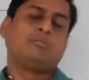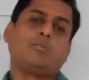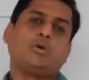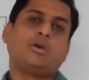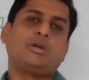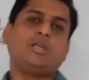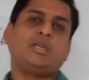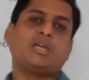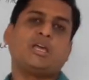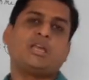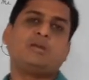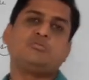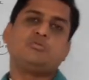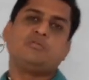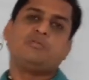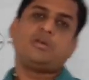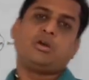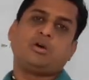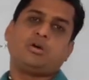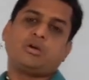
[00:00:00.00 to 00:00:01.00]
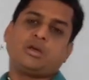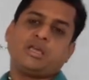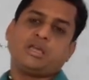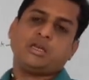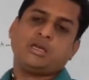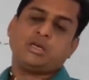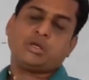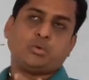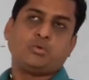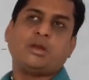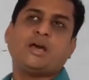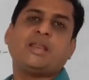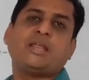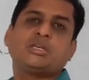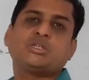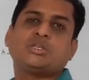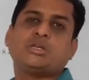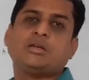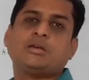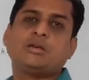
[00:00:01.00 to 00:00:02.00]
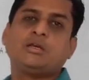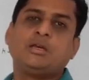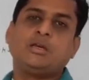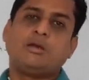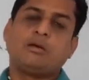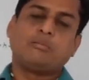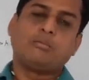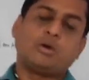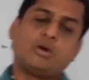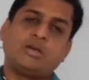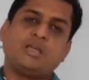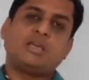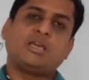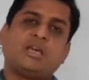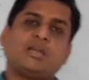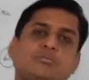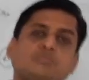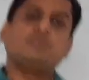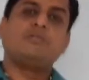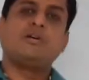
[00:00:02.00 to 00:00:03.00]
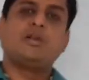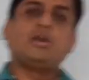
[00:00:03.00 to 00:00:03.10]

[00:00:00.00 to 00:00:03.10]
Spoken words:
body can move along in two direction, body can move